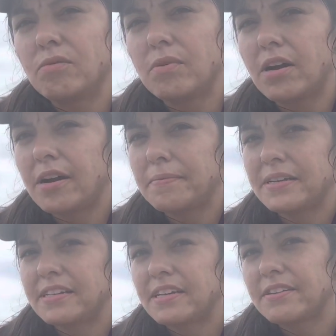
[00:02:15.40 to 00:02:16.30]
Well, I
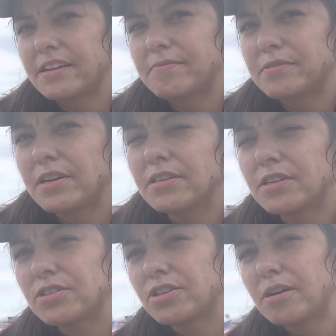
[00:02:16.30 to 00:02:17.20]
mean, they've done a
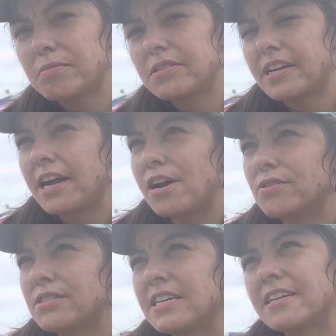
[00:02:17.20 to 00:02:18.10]
good job with the
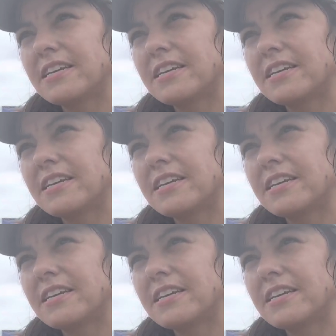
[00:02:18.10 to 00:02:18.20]
housing.